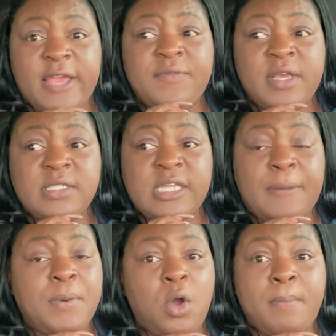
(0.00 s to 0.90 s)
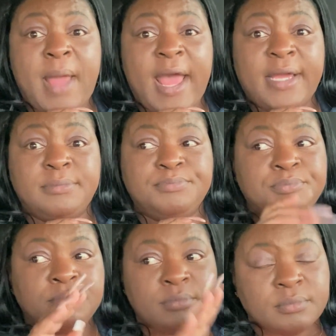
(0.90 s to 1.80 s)
you an example on mine.
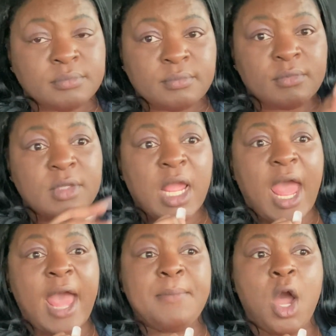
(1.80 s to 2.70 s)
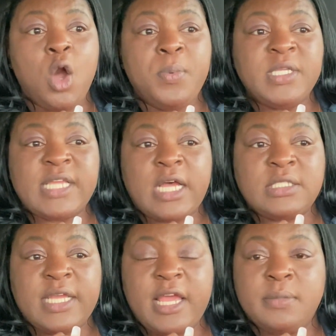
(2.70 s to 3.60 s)
I'm always out
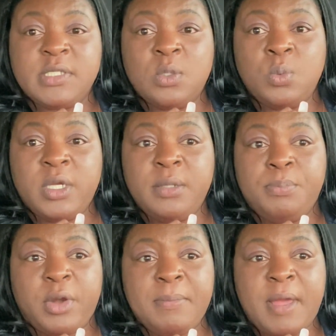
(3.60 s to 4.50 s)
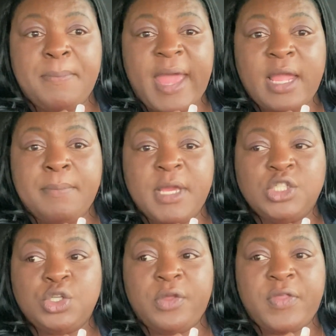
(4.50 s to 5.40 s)
to help someone, break my back and make
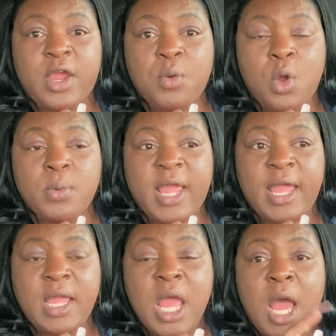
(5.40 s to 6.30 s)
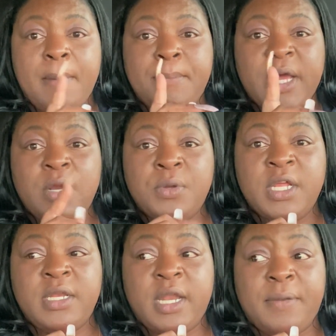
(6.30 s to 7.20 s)
sure they're okay. But on
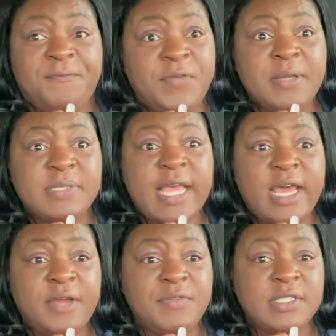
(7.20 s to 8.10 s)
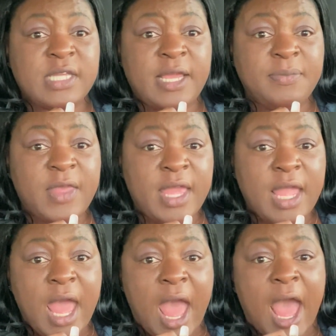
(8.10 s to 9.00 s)
the flip side of the same thing,
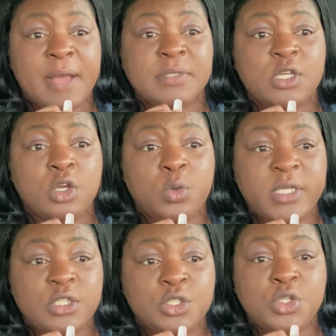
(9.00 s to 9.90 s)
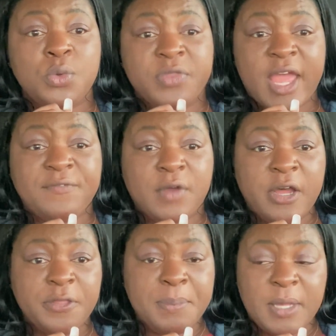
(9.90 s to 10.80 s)
I'm so quick to do that for
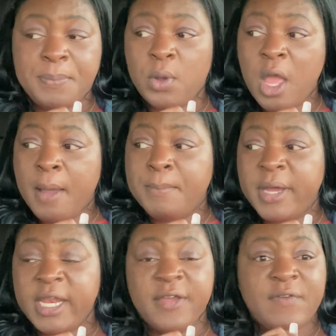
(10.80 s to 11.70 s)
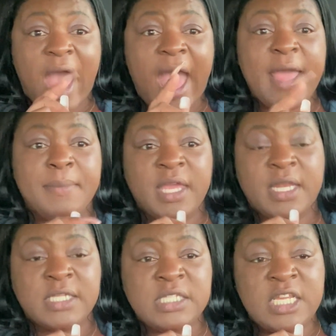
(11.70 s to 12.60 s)
other people. But if I'm in
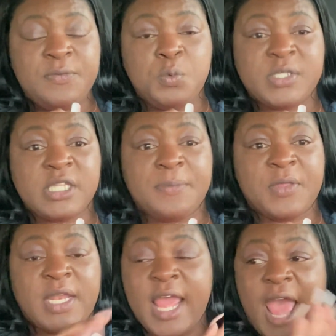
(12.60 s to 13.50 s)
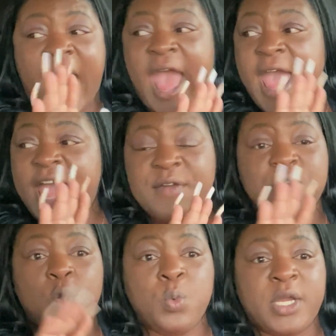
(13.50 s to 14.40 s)
a need with something, I have
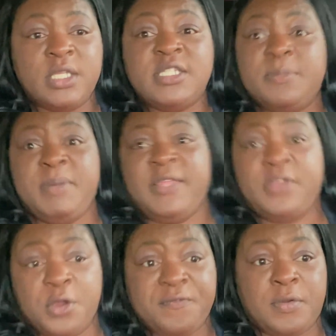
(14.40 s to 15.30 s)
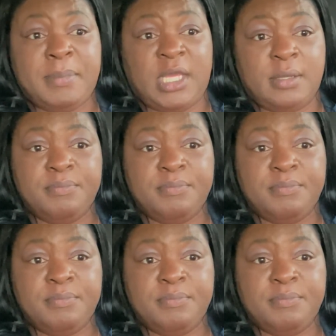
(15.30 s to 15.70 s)
no one to be there for me.